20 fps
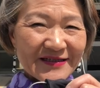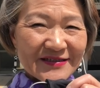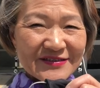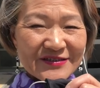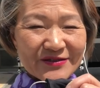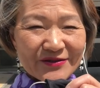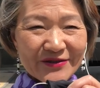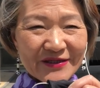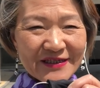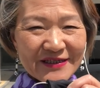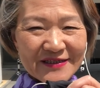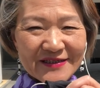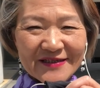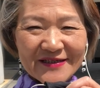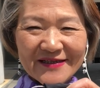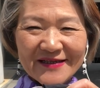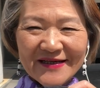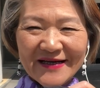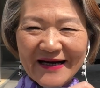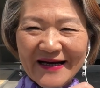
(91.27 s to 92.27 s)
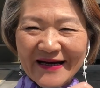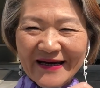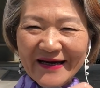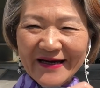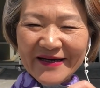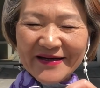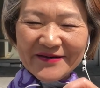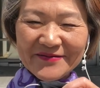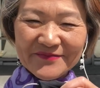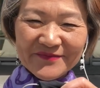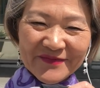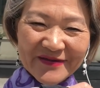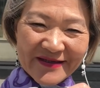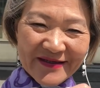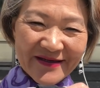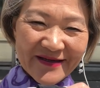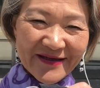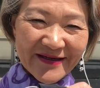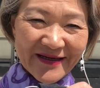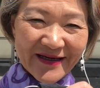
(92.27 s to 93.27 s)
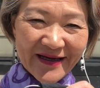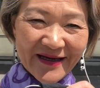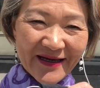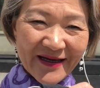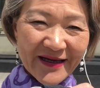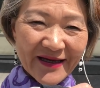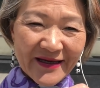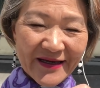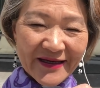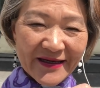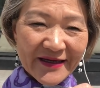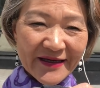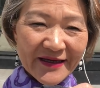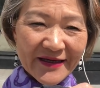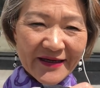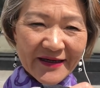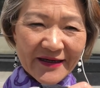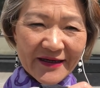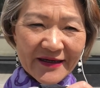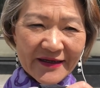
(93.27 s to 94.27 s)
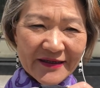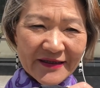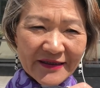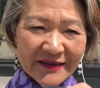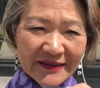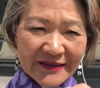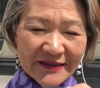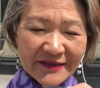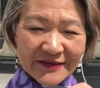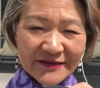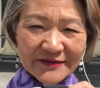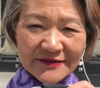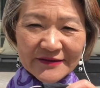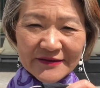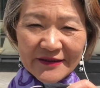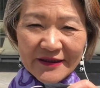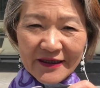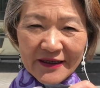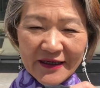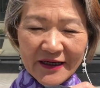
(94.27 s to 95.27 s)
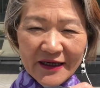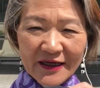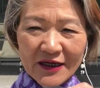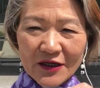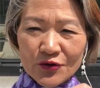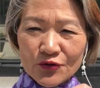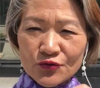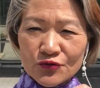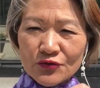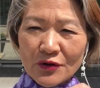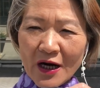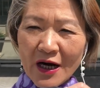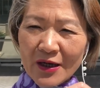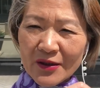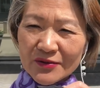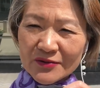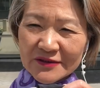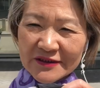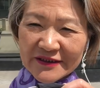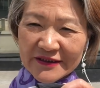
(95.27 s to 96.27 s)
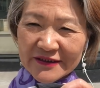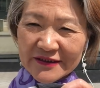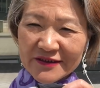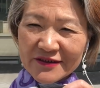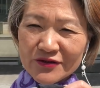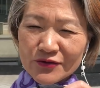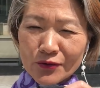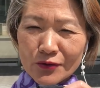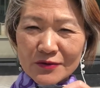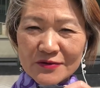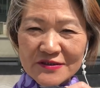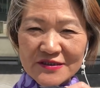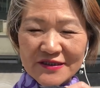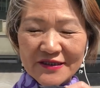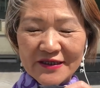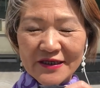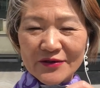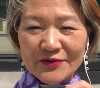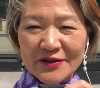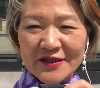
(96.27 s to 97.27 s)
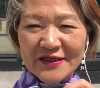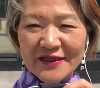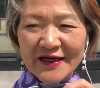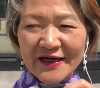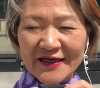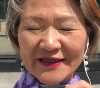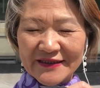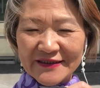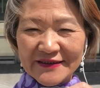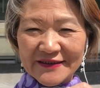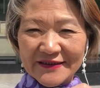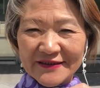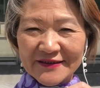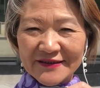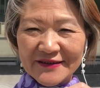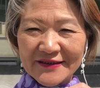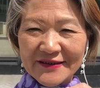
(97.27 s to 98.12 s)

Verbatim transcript: So here I am uh, uh, in Raleigh, North Carolina,